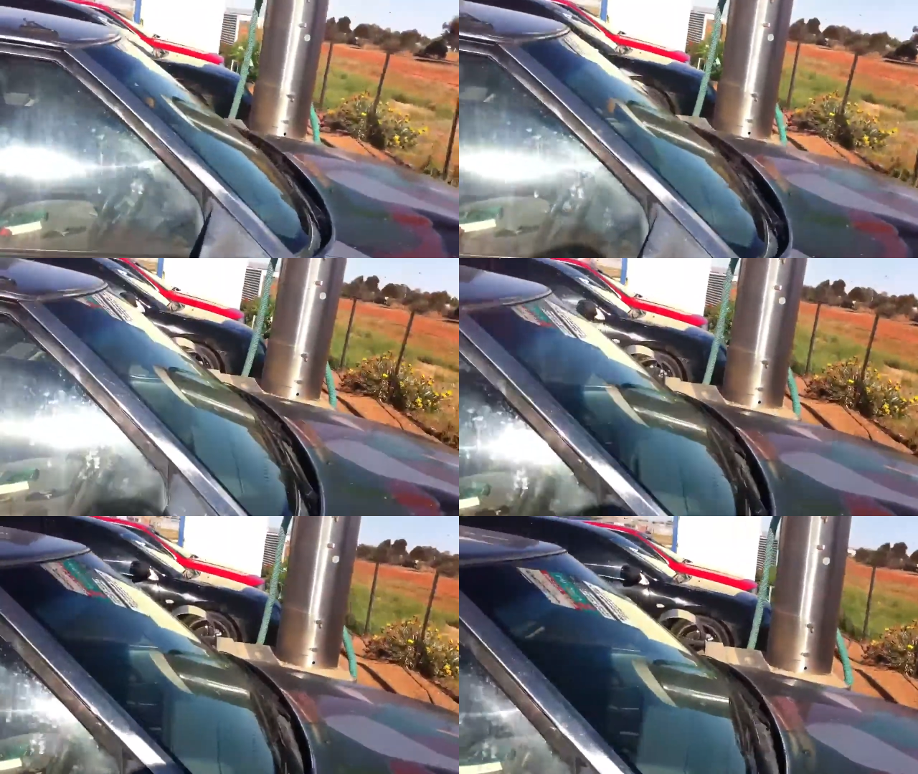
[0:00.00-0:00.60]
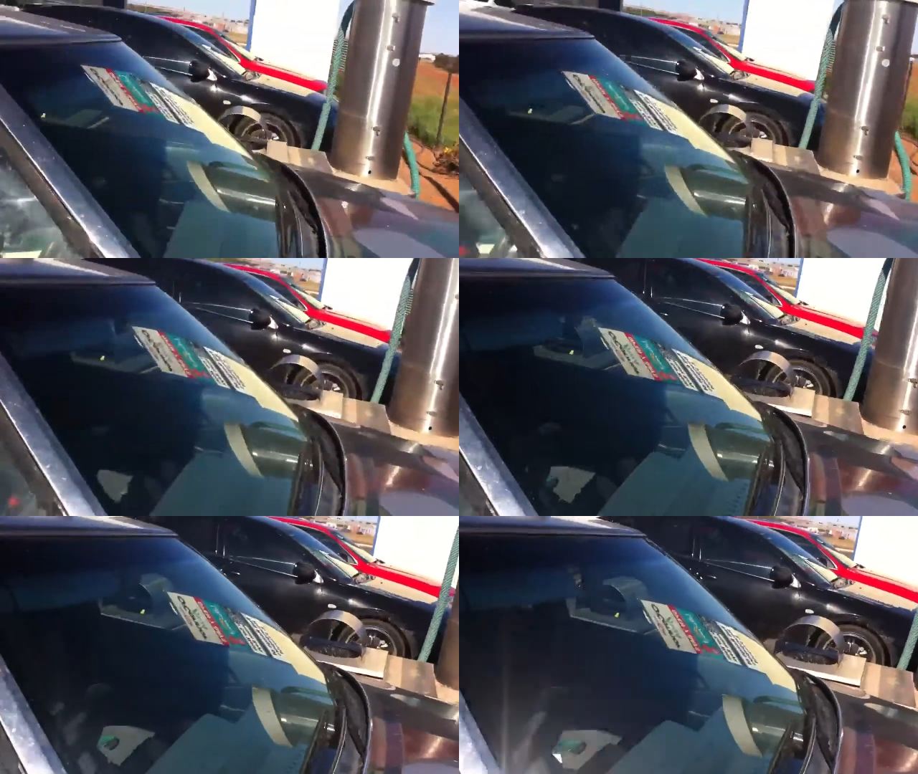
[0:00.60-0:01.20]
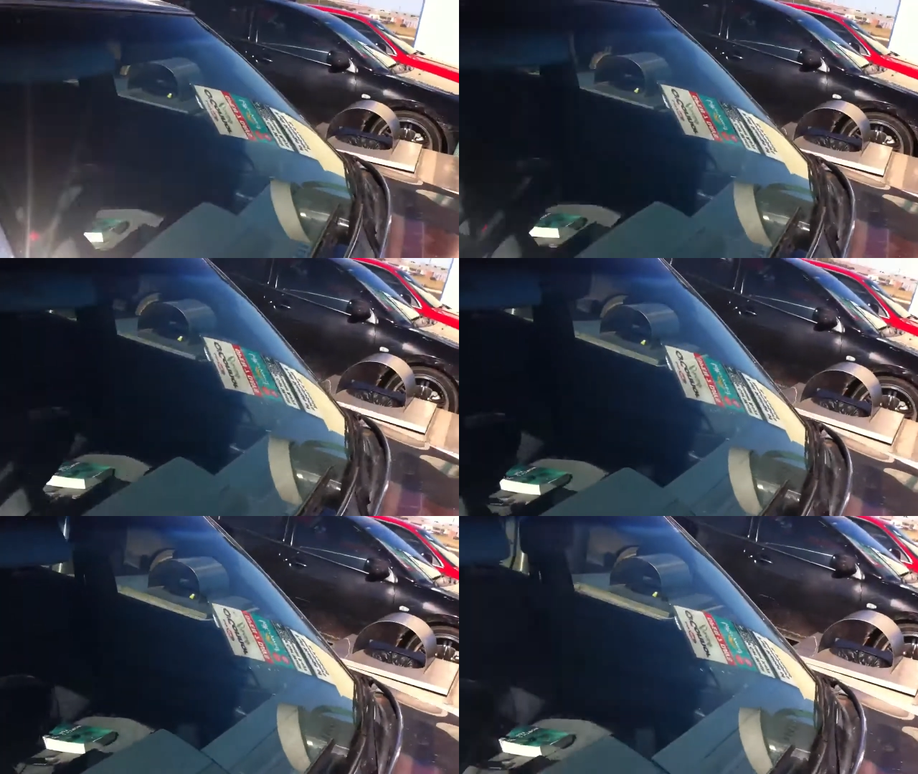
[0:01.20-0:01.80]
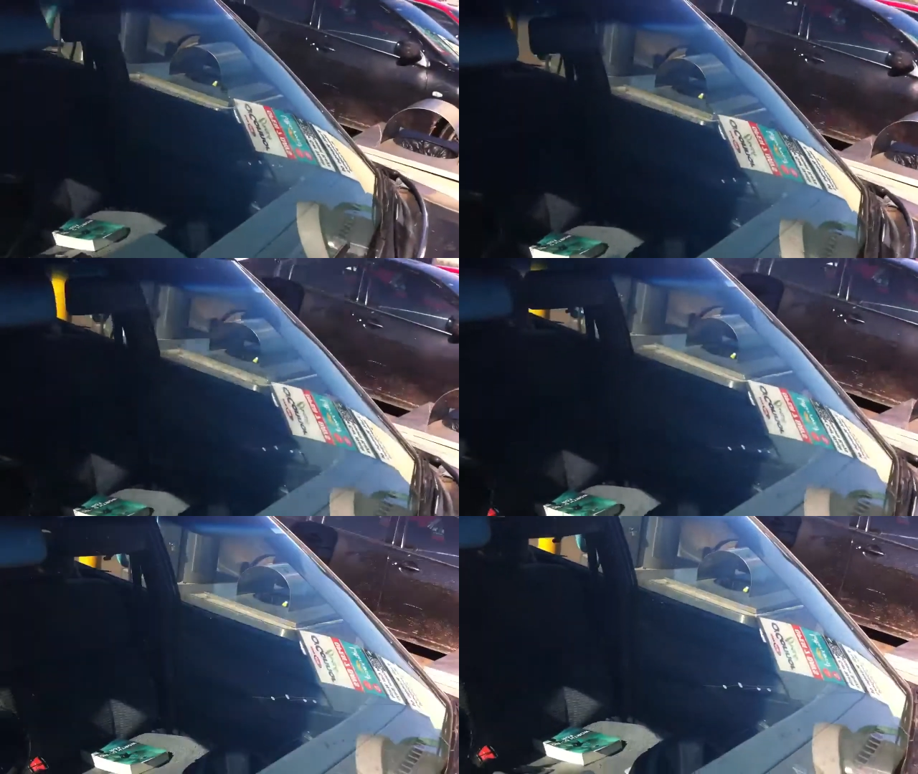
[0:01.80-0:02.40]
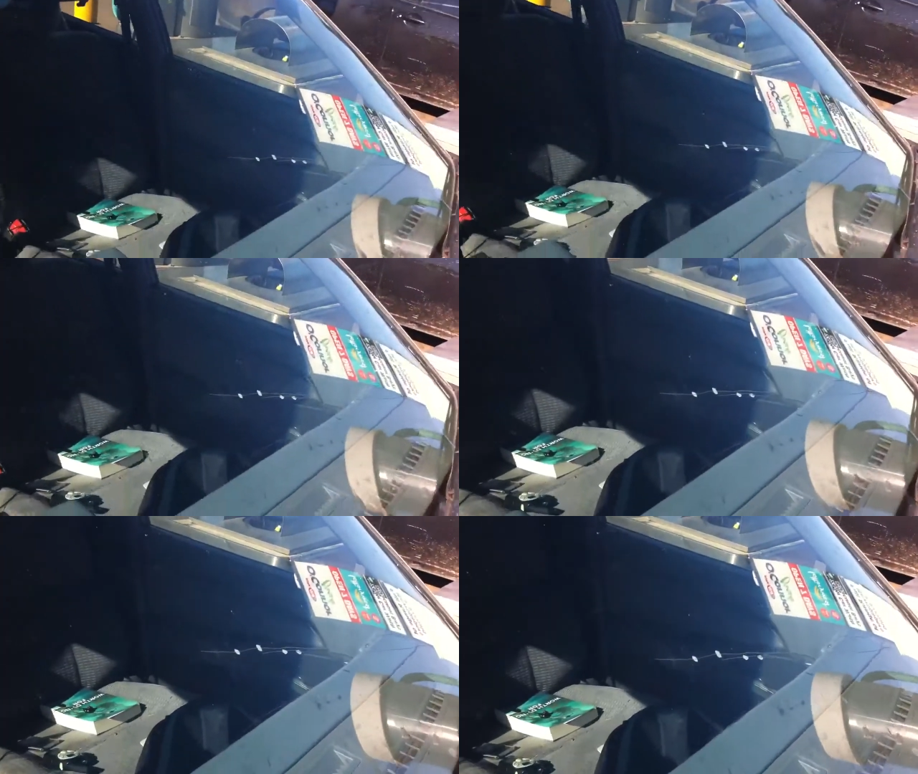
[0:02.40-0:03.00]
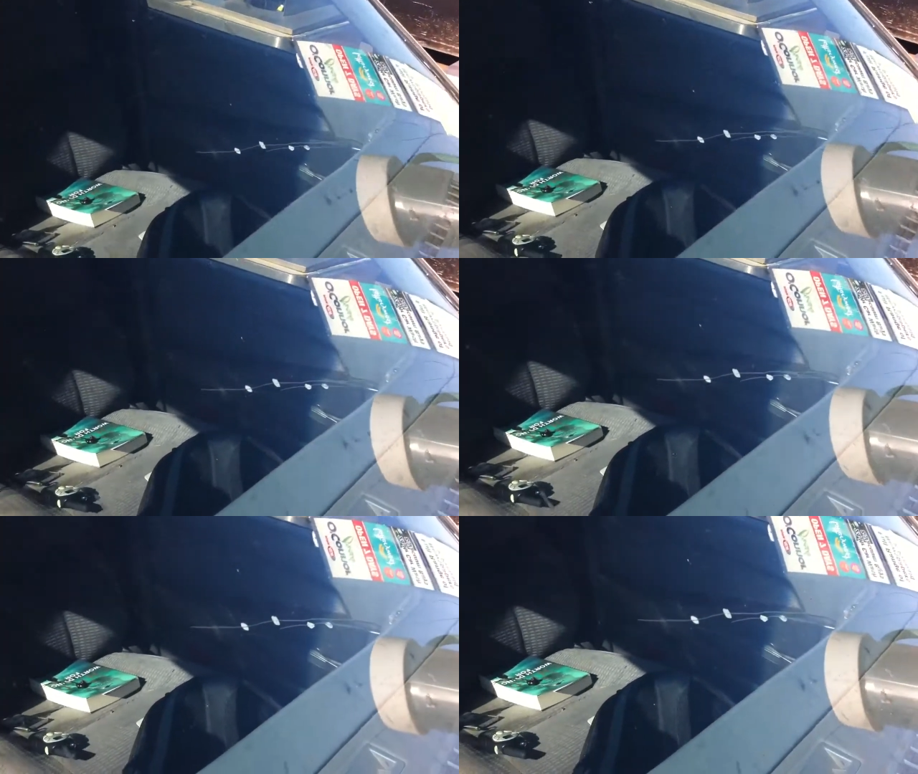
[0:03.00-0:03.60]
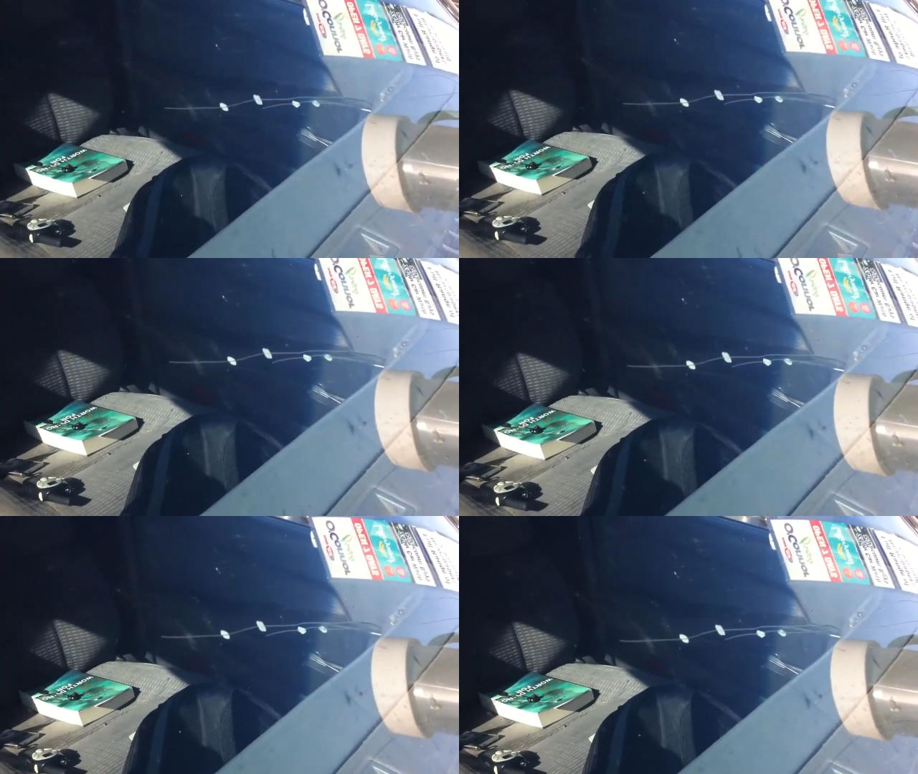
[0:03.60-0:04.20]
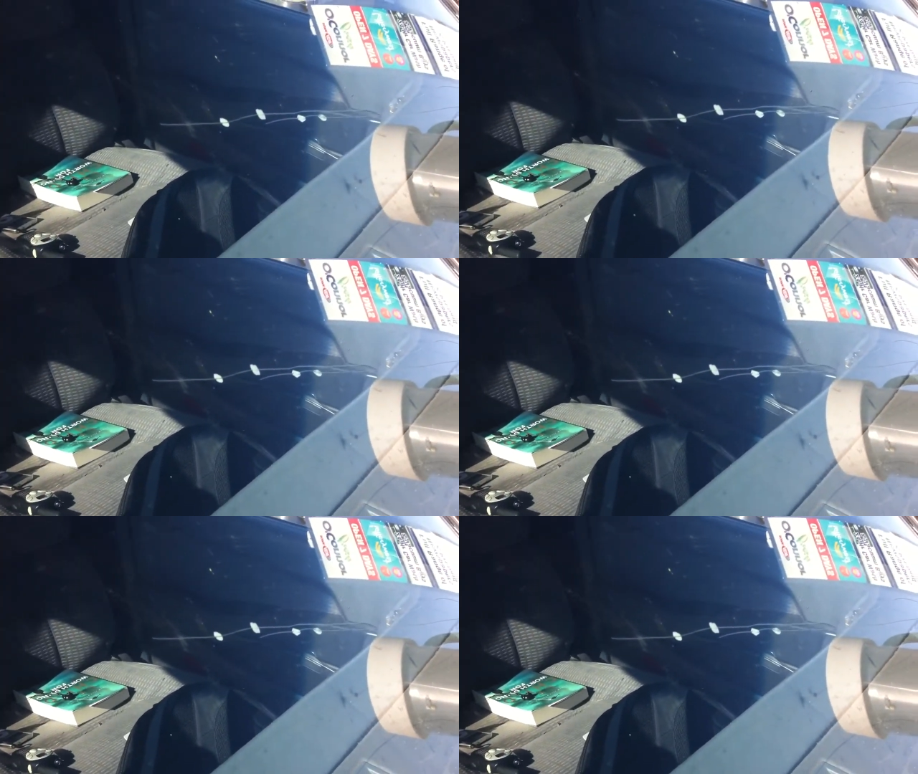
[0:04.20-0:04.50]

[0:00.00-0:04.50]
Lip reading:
Nobody's mouth can be seen.